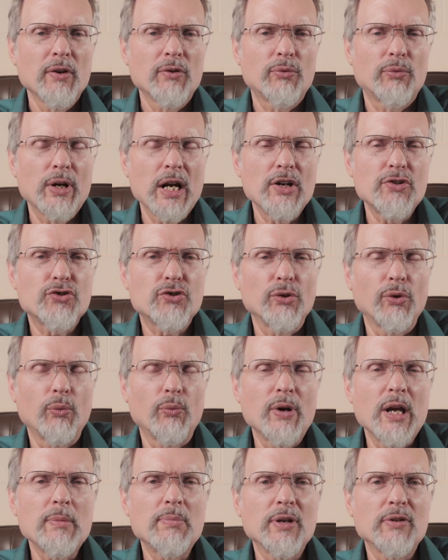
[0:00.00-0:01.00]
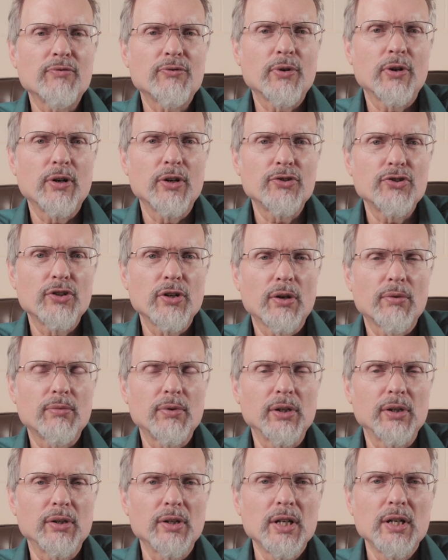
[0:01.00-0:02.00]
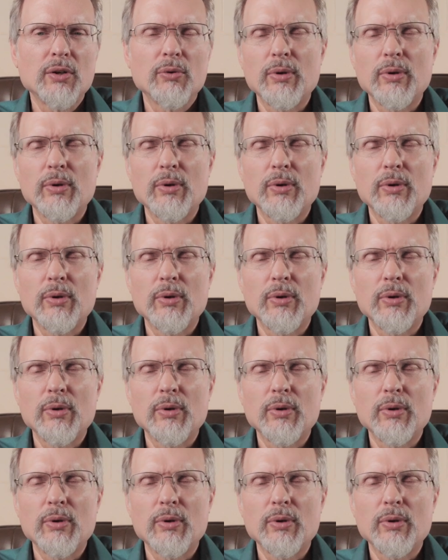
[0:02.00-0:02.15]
Rachel weeping for her children.